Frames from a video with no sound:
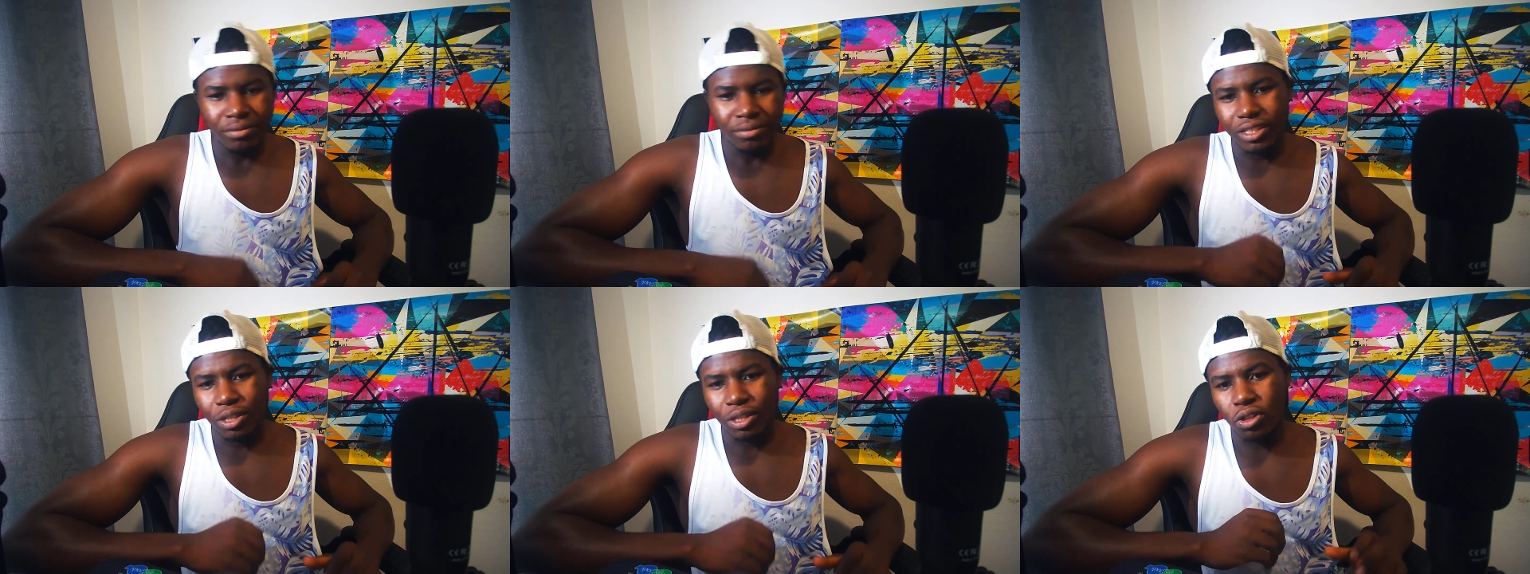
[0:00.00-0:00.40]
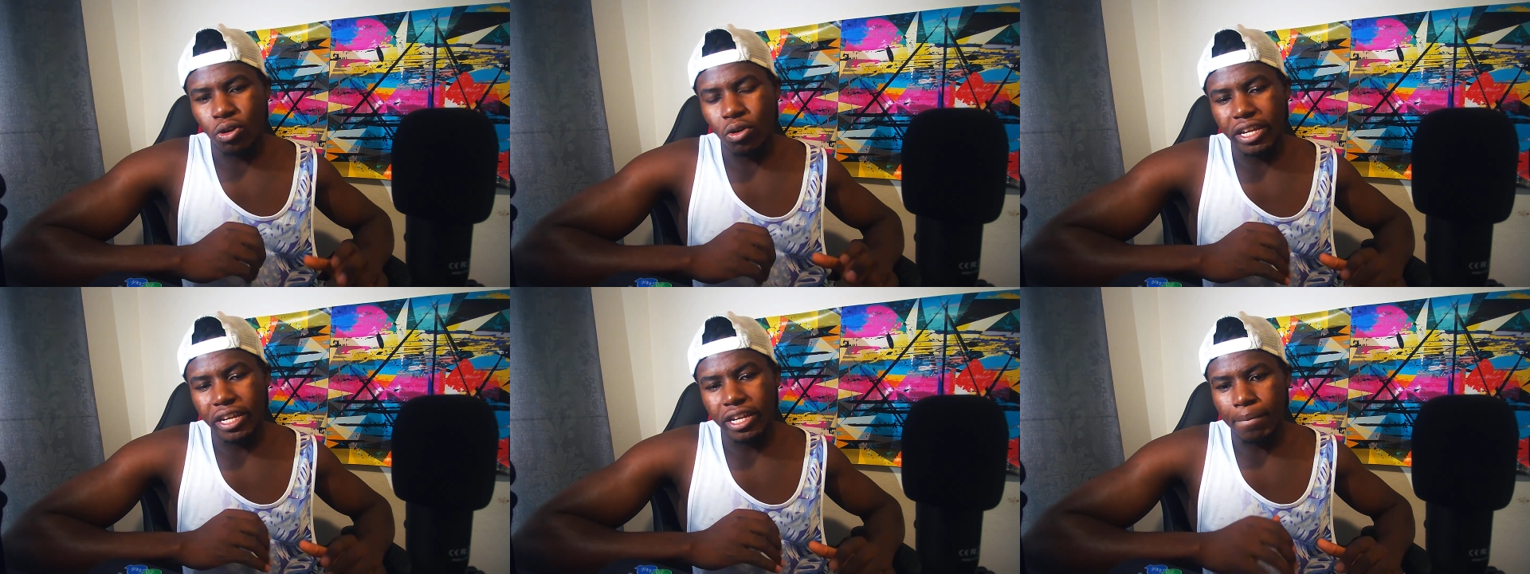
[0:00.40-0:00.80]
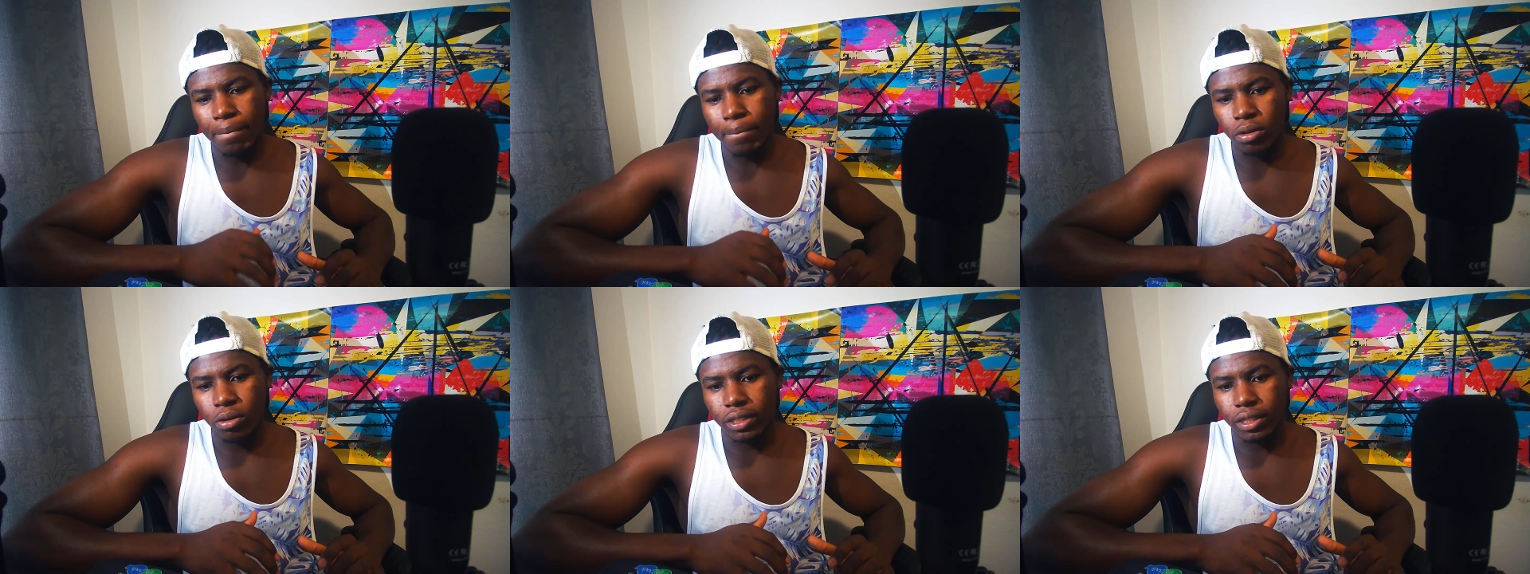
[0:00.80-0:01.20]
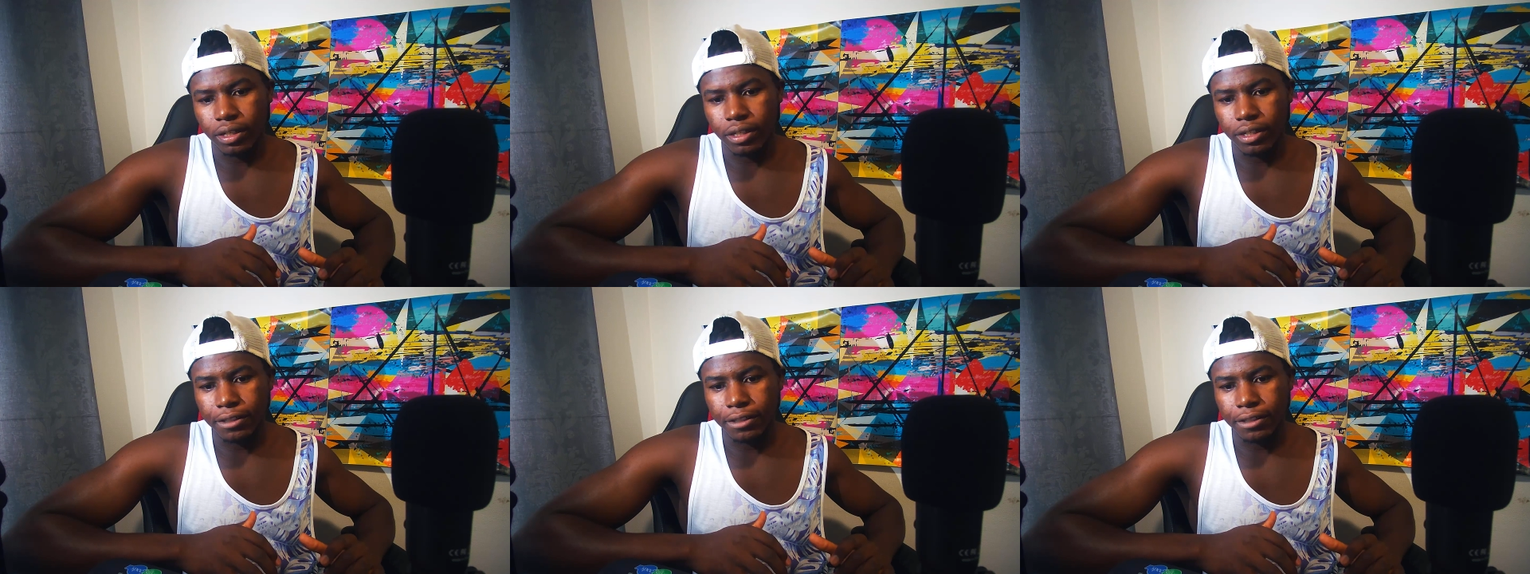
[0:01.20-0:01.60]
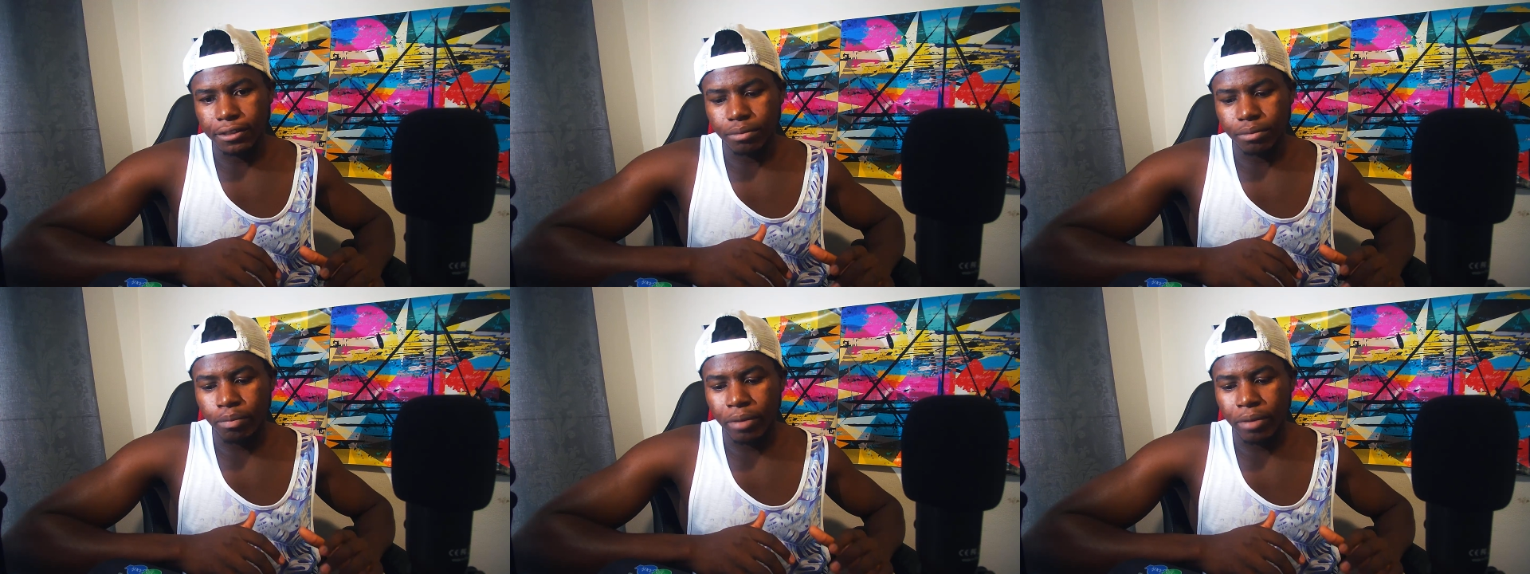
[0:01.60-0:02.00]
they were talking about
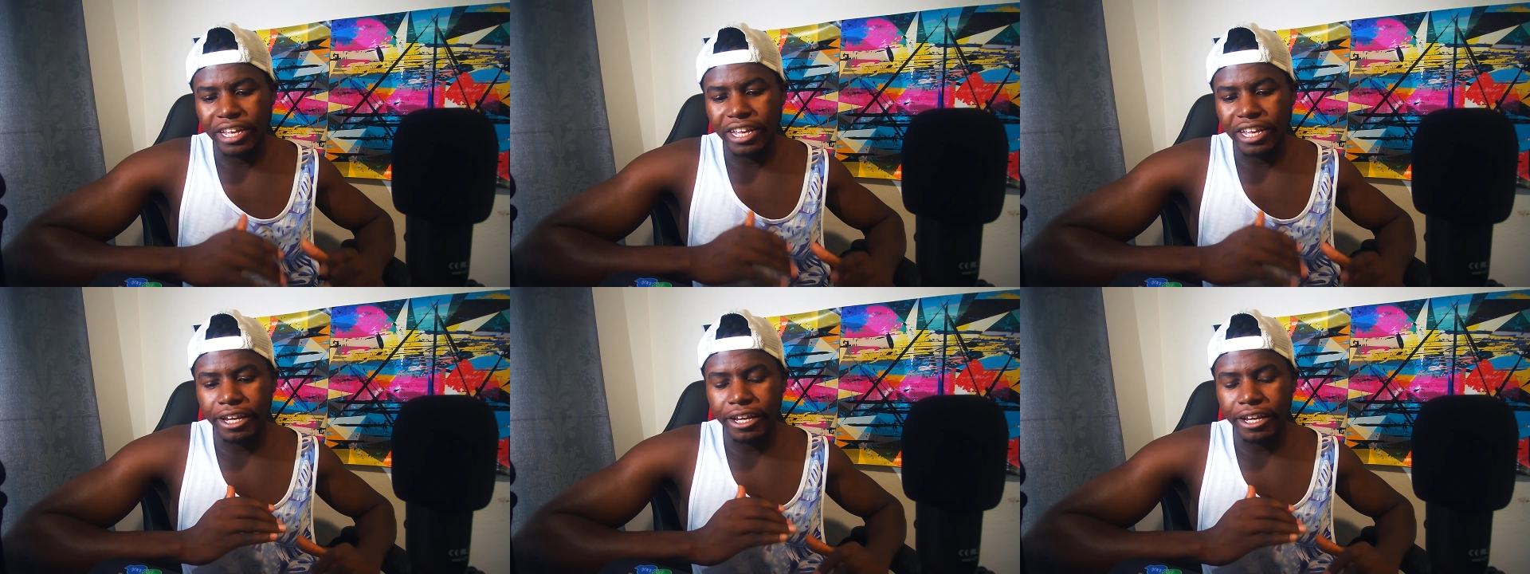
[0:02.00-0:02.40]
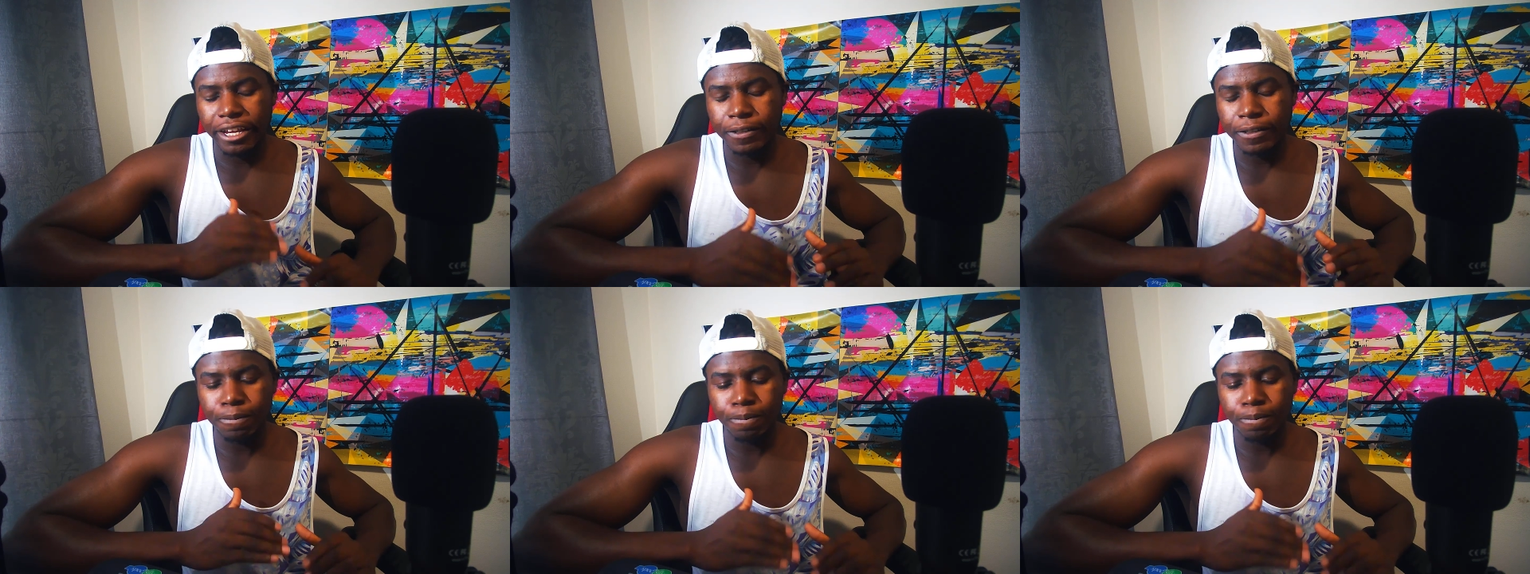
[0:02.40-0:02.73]
bringing in